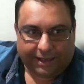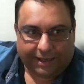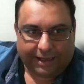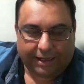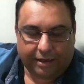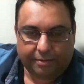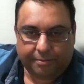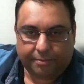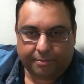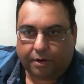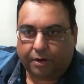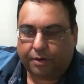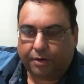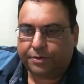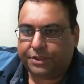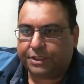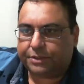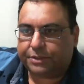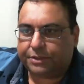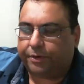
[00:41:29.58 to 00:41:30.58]
I
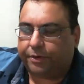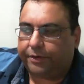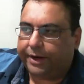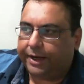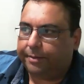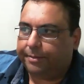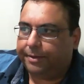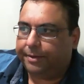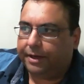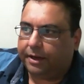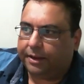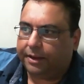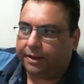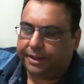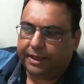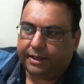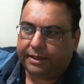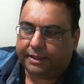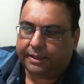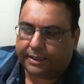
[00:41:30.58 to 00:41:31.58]
was just wondering, I mean, I
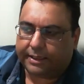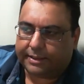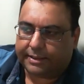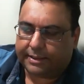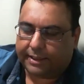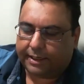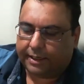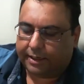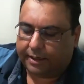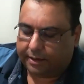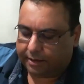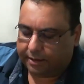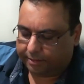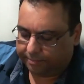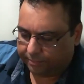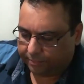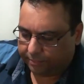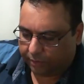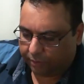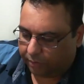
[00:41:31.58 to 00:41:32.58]
think that,
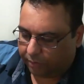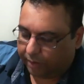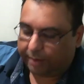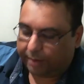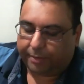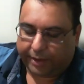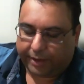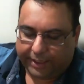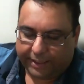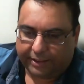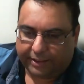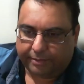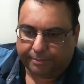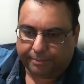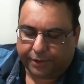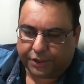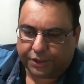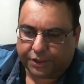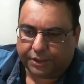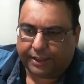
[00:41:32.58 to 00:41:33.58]
well, I get the
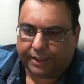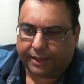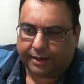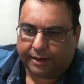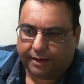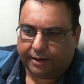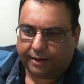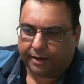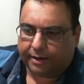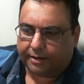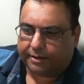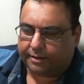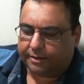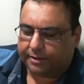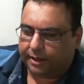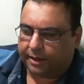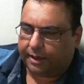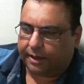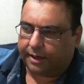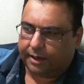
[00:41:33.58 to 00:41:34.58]
impression that
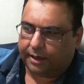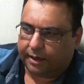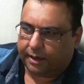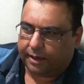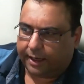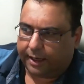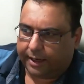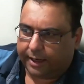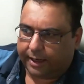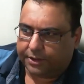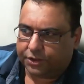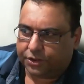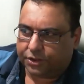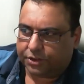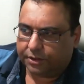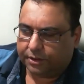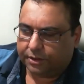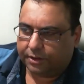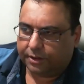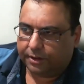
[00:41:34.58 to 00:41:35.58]
a large
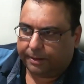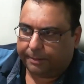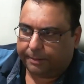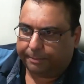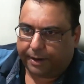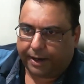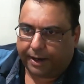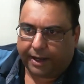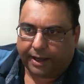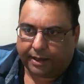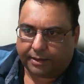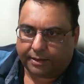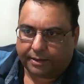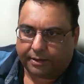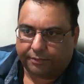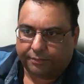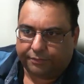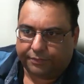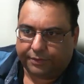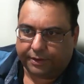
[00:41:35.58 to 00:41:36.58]
part
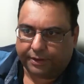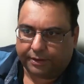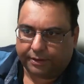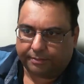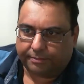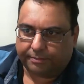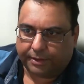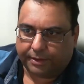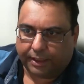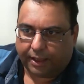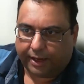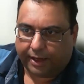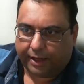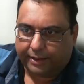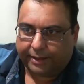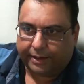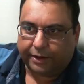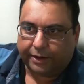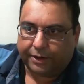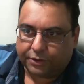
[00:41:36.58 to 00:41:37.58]
of the line
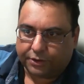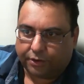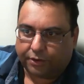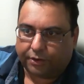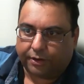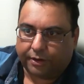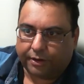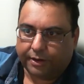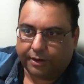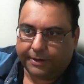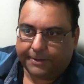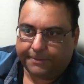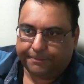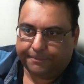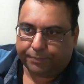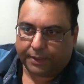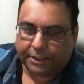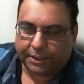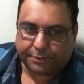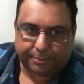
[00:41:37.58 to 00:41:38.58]
that goes on,
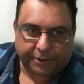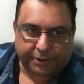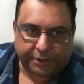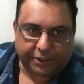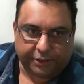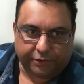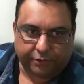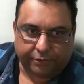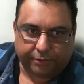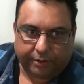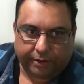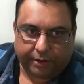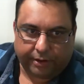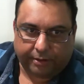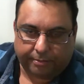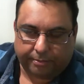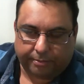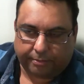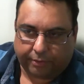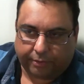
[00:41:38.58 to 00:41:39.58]
especially
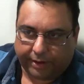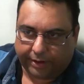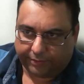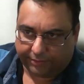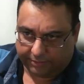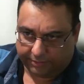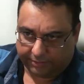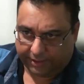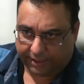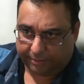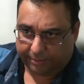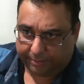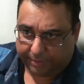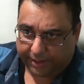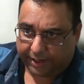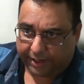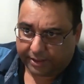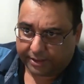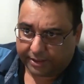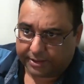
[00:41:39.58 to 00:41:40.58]
around
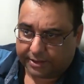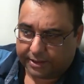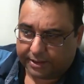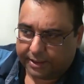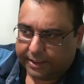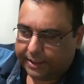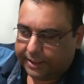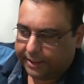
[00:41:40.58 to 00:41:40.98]
campaigns,